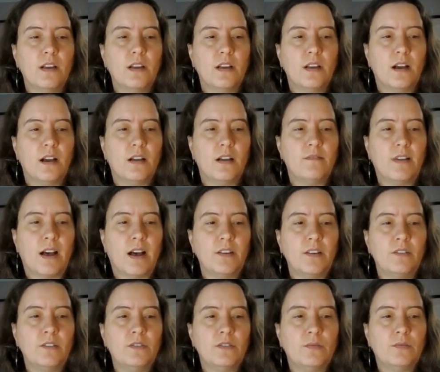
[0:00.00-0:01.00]

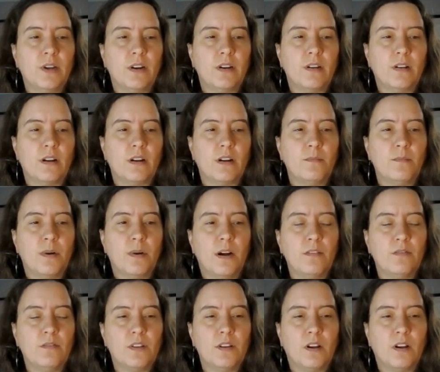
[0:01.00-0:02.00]
values, we're
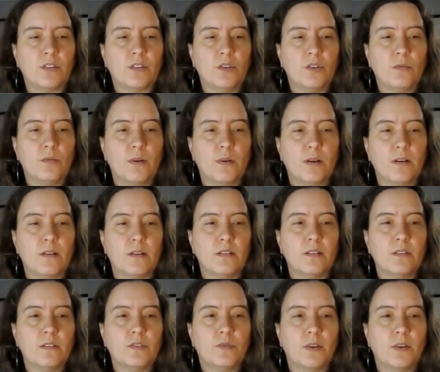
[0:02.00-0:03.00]
above the October
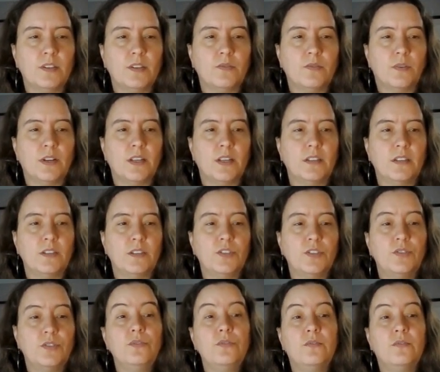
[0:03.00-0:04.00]

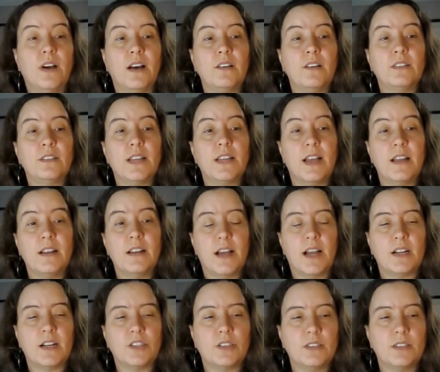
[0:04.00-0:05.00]
2022 values and
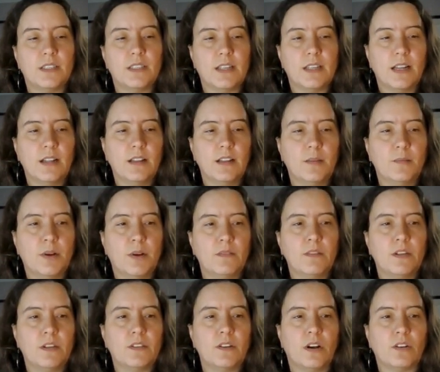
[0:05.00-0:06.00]
actually slightly above
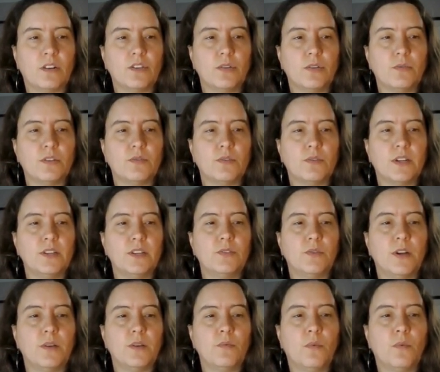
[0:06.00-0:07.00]
the October
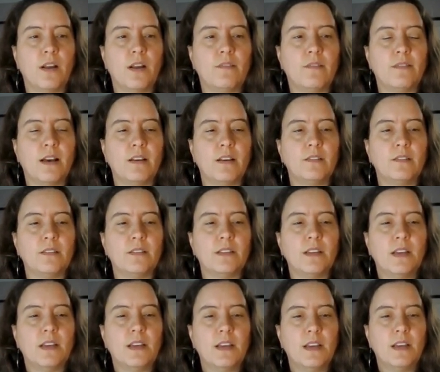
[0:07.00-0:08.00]
2021 values.
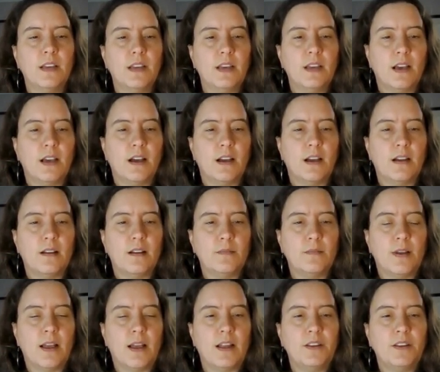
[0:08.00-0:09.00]

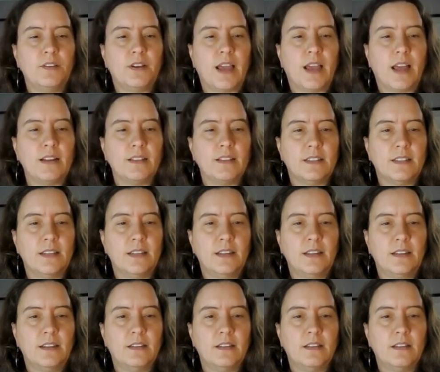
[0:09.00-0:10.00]
And you can
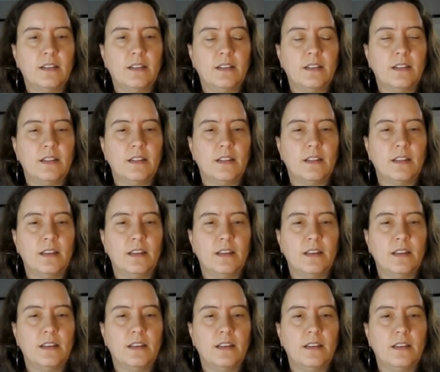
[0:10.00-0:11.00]
see
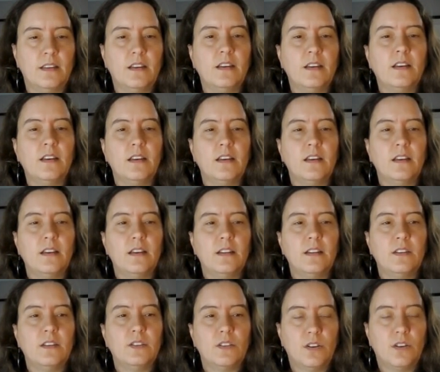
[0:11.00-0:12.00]
the
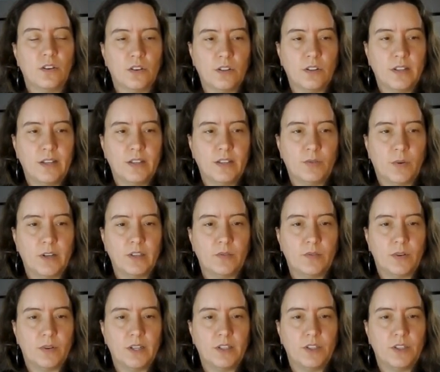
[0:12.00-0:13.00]
early
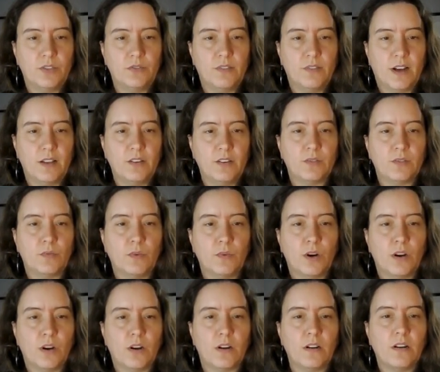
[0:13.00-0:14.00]
2022 values
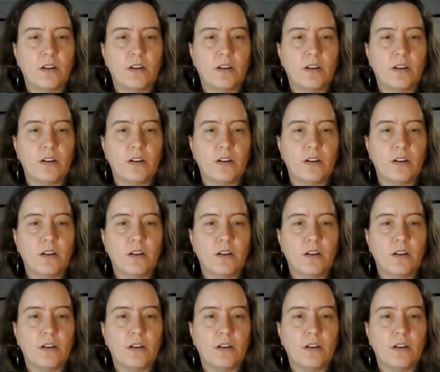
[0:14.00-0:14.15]
were